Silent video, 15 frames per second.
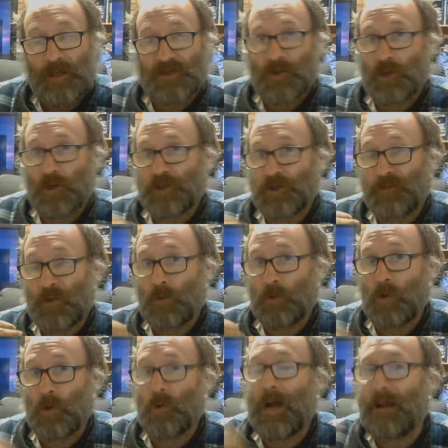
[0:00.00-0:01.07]
So those of
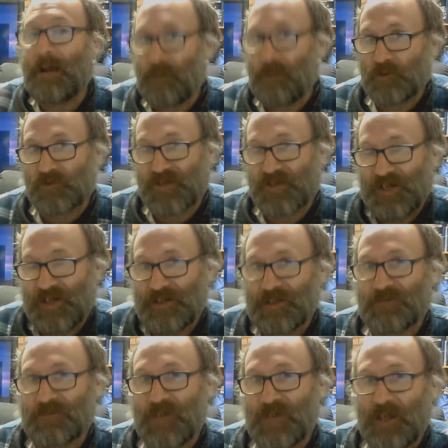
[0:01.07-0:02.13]
you who are interested in
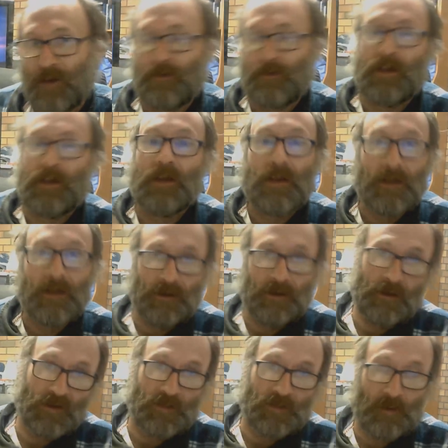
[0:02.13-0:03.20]
this video,
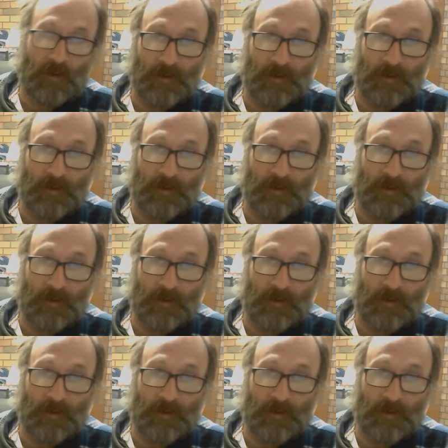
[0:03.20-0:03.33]
you guys are